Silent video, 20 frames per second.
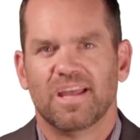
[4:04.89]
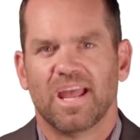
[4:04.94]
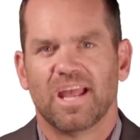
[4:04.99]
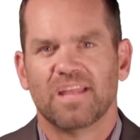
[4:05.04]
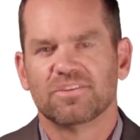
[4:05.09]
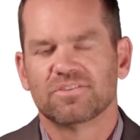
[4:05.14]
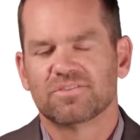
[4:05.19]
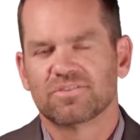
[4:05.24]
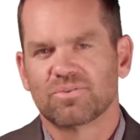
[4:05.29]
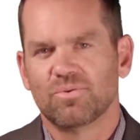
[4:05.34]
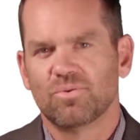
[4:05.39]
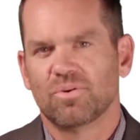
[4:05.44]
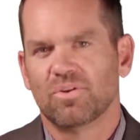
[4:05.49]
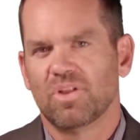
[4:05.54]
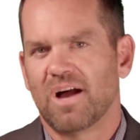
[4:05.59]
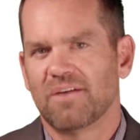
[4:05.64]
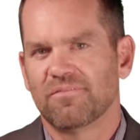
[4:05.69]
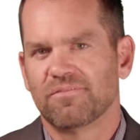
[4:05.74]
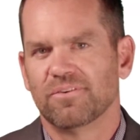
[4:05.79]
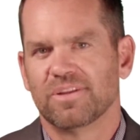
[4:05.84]
And the school
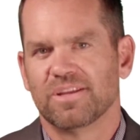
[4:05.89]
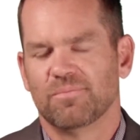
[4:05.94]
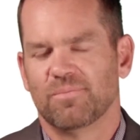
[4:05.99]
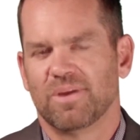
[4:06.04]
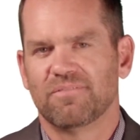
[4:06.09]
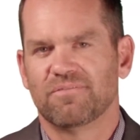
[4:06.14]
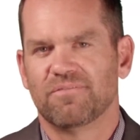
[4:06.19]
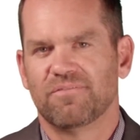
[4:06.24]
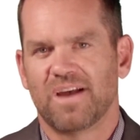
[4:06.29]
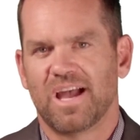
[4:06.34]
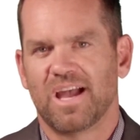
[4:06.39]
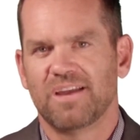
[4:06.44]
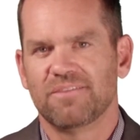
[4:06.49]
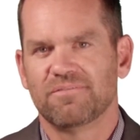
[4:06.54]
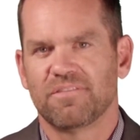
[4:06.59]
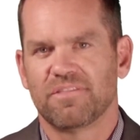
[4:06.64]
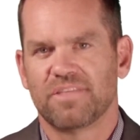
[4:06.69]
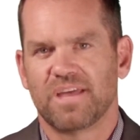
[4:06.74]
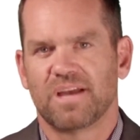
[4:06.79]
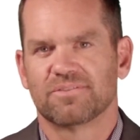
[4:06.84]
offered him a
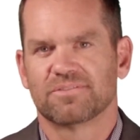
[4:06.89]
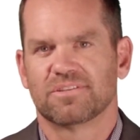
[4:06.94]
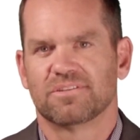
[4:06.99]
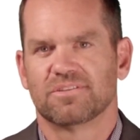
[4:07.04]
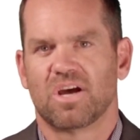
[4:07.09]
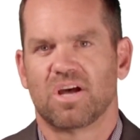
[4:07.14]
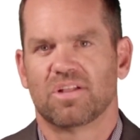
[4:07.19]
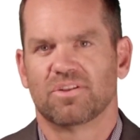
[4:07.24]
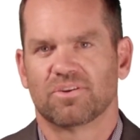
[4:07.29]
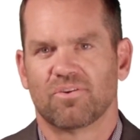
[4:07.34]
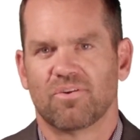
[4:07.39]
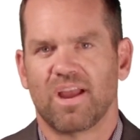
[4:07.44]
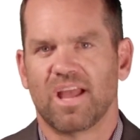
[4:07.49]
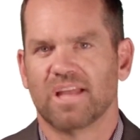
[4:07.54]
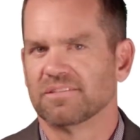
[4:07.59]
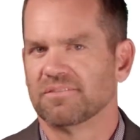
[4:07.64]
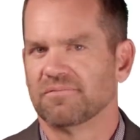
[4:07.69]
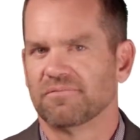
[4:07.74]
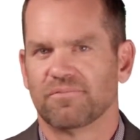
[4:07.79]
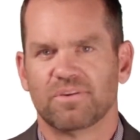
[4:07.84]
$5,000
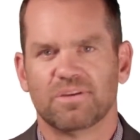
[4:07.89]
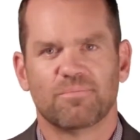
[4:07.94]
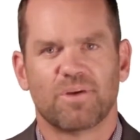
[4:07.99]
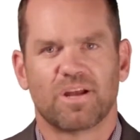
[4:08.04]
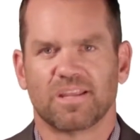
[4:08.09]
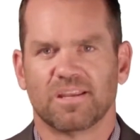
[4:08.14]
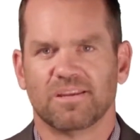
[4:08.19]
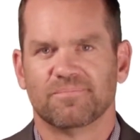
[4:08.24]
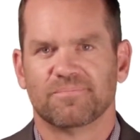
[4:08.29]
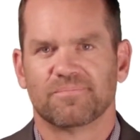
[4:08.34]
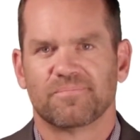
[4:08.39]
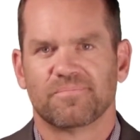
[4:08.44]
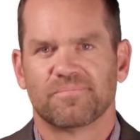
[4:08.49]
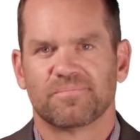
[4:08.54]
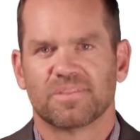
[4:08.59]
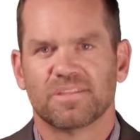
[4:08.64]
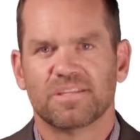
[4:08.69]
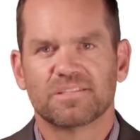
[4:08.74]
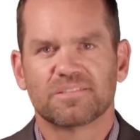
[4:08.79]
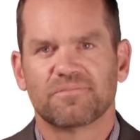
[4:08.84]
grant, free money.
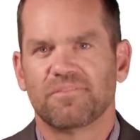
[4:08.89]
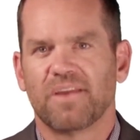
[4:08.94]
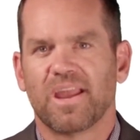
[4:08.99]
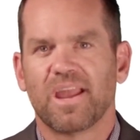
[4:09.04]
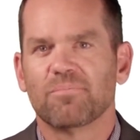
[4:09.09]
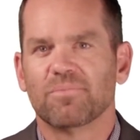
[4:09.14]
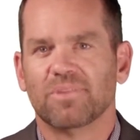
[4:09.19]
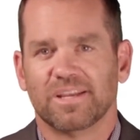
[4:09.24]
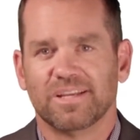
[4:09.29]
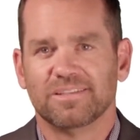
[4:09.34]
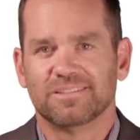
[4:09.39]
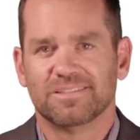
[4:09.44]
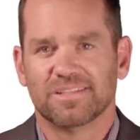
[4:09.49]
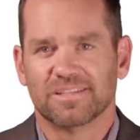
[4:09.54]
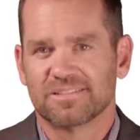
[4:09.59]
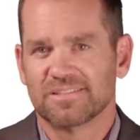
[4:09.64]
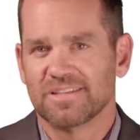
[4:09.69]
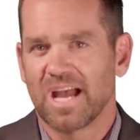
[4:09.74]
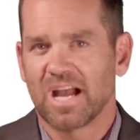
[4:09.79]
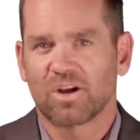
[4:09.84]
This family
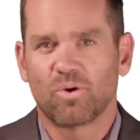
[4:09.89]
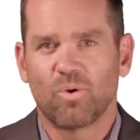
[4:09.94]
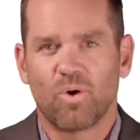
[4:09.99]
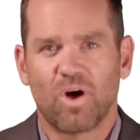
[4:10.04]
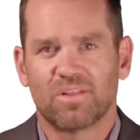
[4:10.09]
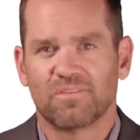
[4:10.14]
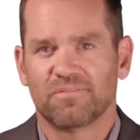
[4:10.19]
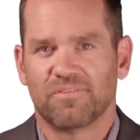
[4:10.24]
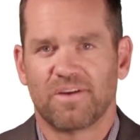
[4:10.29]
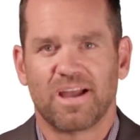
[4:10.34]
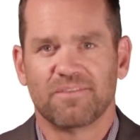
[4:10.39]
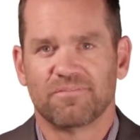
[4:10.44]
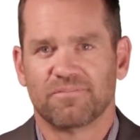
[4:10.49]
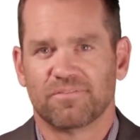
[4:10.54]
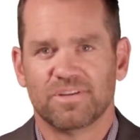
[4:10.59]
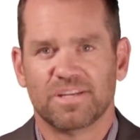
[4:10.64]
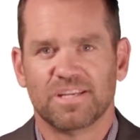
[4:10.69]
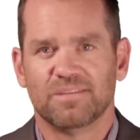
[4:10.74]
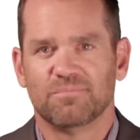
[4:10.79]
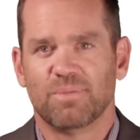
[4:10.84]
does not qualify
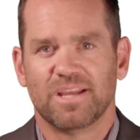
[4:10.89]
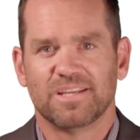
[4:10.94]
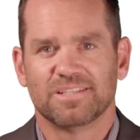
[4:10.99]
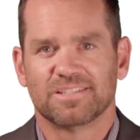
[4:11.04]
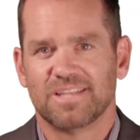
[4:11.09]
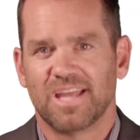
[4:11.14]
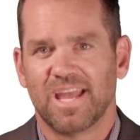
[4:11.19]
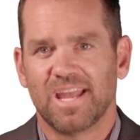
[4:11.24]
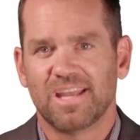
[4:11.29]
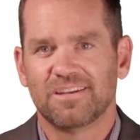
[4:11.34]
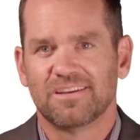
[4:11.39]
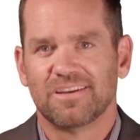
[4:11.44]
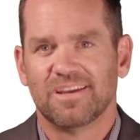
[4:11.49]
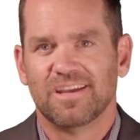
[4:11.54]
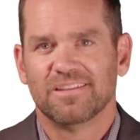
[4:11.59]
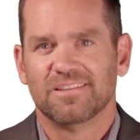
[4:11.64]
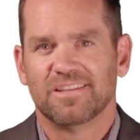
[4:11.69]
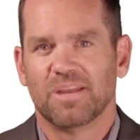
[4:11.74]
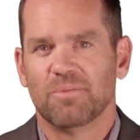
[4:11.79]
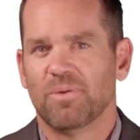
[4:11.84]
for need-based aid.
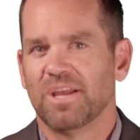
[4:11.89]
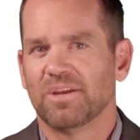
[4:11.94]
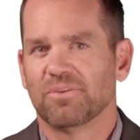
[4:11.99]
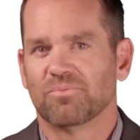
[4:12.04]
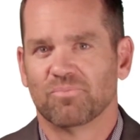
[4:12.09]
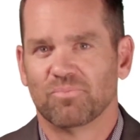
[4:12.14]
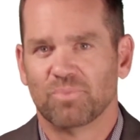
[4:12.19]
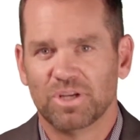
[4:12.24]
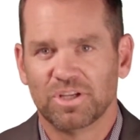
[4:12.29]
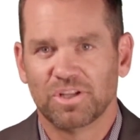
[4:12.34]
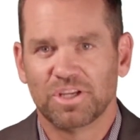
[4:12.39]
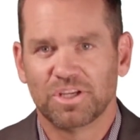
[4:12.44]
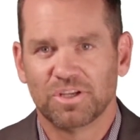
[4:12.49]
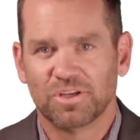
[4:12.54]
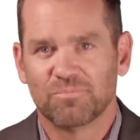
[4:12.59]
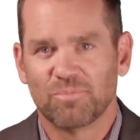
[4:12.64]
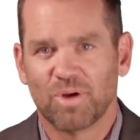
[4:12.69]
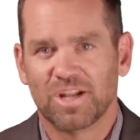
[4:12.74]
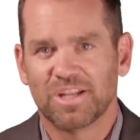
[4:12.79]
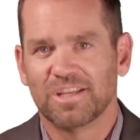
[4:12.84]
They make really
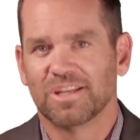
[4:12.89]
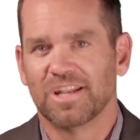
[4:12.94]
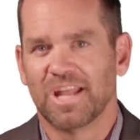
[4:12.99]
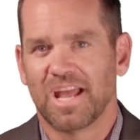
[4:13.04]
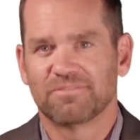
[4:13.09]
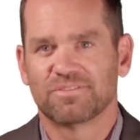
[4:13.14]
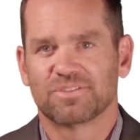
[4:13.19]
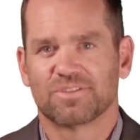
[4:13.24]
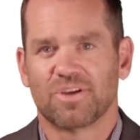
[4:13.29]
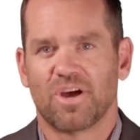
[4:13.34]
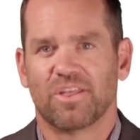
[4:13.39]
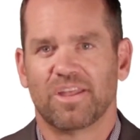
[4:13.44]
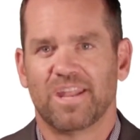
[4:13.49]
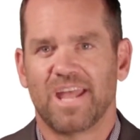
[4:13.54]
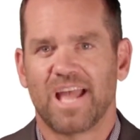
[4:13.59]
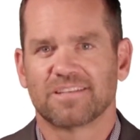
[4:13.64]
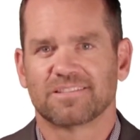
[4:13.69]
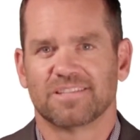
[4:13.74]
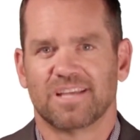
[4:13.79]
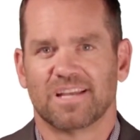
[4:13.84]
good money and have solid
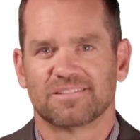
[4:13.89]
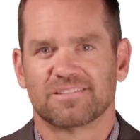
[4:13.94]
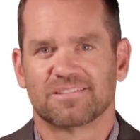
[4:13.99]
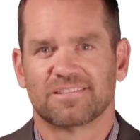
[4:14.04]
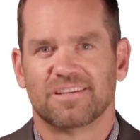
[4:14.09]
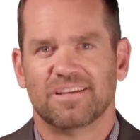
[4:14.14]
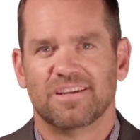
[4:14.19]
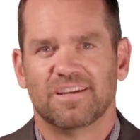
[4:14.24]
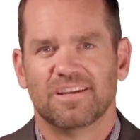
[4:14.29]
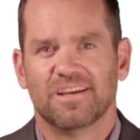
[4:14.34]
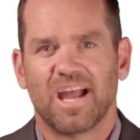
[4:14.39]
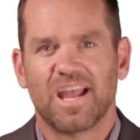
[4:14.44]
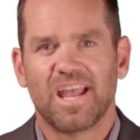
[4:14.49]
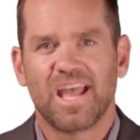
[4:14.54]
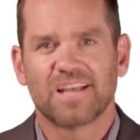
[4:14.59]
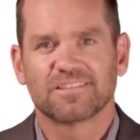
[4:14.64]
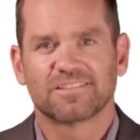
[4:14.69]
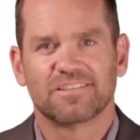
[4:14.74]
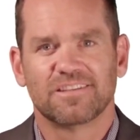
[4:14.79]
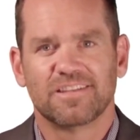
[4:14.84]
assets. I
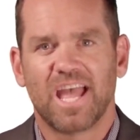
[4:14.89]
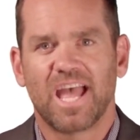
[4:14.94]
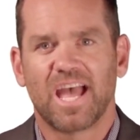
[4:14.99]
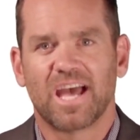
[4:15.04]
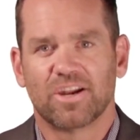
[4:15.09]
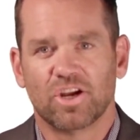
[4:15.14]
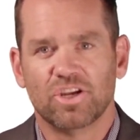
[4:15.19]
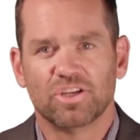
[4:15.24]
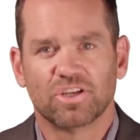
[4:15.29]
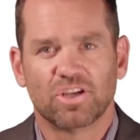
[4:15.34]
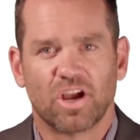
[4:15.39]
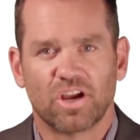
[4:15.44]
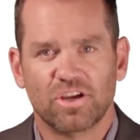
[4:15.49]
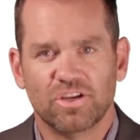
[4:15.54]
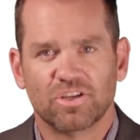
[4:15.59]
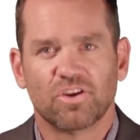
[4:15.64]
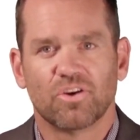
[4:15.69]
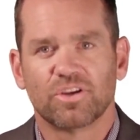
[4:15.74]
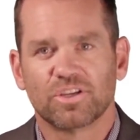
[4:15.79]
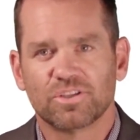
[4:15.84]
asked the dad, are you, are
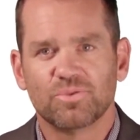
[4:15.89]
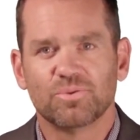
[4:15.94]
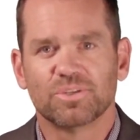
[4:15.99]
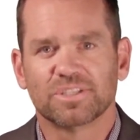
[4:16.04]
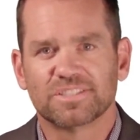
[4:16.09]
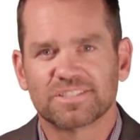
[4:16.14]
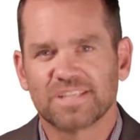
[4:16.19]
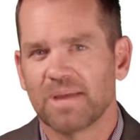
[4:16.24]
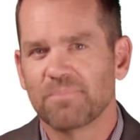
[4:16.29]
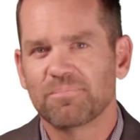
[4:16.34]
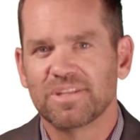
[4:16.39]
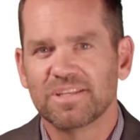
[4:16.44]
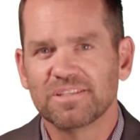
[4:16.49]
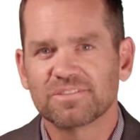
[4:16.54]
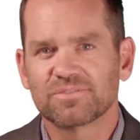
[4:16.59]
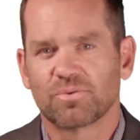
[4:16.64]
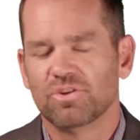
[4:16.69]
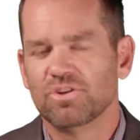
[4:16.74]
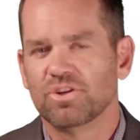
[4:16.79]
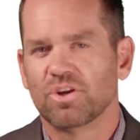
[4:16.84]
you going to accept
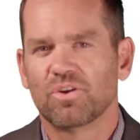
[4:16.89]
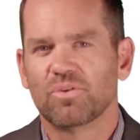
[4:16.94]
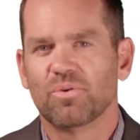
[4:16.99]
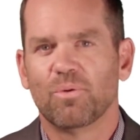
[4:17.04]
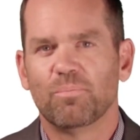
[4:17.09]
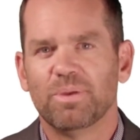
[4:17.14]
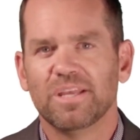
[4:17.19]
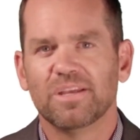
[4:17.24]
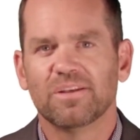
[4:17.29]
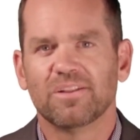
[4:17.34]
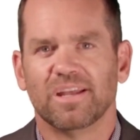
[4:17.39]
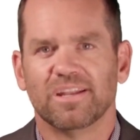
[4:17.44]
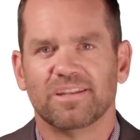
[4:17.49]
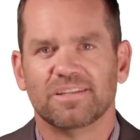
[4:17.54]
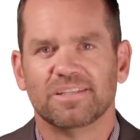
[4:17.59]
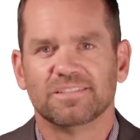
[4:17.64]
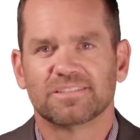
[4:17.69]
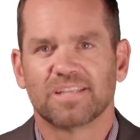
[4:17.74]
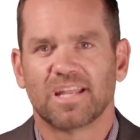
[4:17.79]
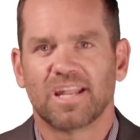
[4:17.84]
this or are you going to appeal it?
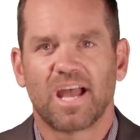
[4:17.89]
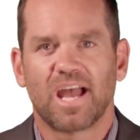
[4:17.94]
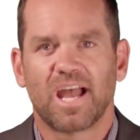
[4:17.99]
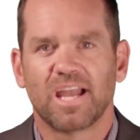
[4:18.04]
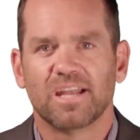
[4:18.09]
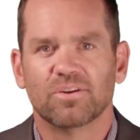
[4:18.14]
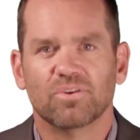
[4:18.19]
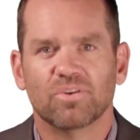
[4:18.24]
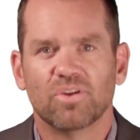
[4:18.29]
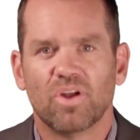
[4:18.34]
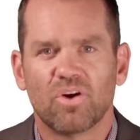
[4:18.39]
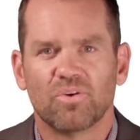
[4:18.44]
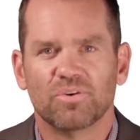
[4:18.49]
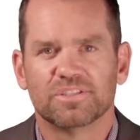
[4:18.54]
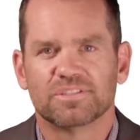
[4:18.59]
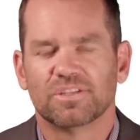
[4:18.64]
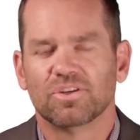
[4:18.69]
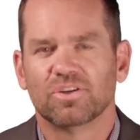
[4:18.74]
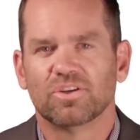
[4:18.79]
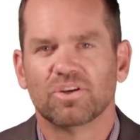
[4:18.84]
He said, I don't know.
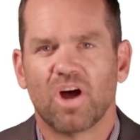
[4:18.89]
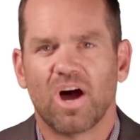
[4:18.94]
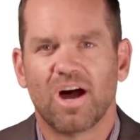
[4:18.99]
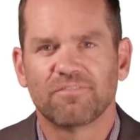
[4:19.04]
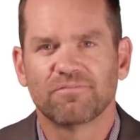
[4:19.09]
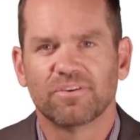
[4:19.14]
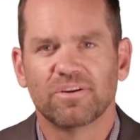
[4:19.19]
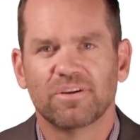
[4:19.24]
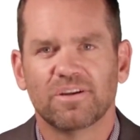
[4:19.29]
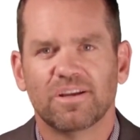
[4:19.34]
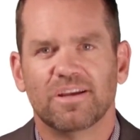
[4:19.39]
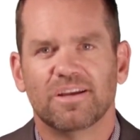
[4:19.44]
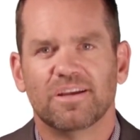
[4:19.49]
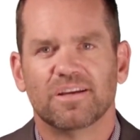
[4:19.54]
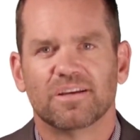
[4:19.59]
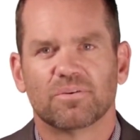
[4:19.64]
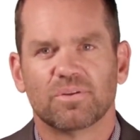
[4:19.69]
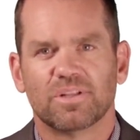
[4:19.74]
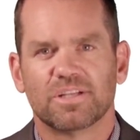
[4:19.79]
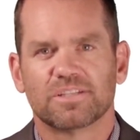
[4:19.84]
Is it a good offer?
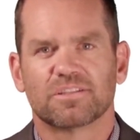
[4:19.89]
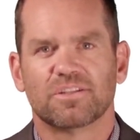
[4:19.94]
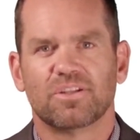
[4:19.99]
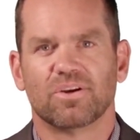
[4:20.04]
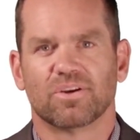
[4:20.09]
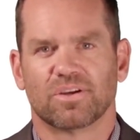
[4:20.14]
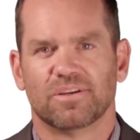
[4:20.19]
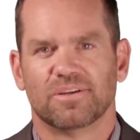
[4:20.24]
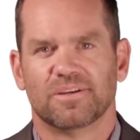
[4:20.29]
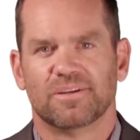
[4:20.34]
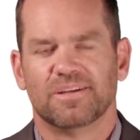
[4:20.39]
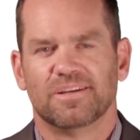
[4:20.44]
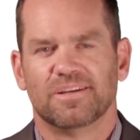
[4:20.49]
Well, let's look.